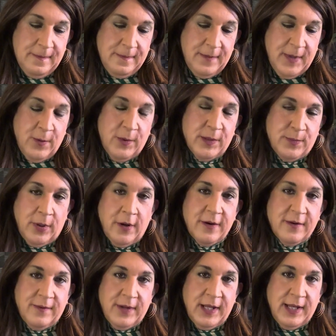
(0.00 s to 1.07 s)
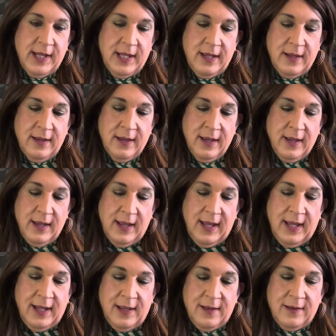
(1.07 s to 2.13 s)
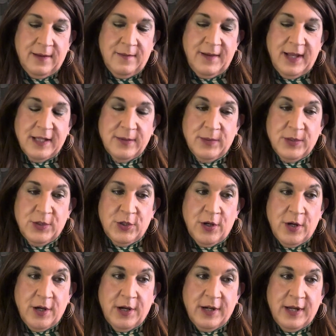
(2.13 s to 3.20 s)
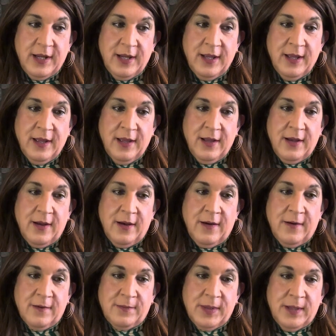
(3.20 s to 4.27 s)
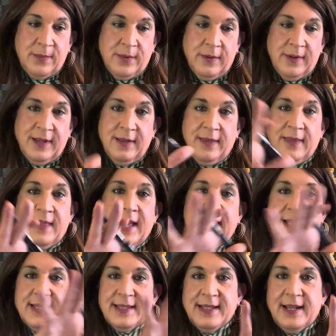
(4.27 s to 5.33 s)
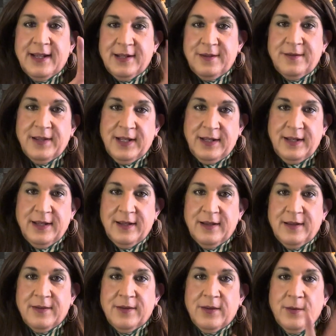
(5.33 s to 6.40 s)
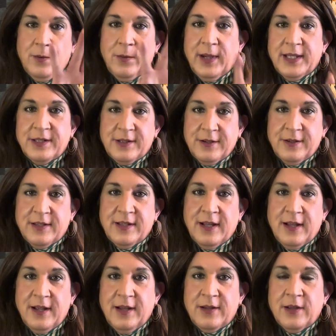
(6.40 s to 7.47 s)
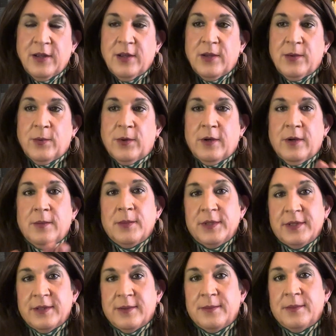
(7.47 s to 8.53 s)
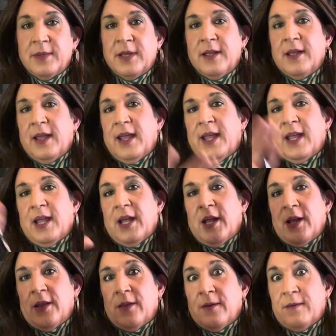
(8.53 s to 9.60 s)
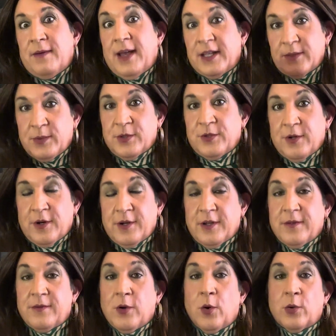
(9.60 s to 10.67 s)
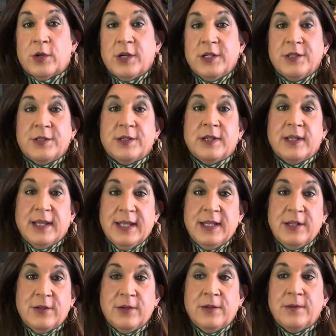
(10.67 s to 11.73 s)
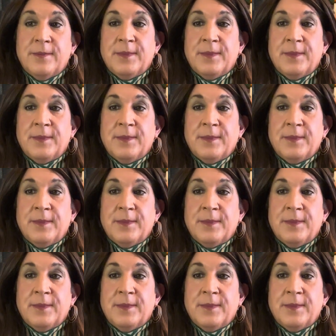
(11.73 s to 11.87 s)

It was part of India, and the vast majority of people in that side of India, the western side, were Muslim, and the vast majority of the whole country, Hindu,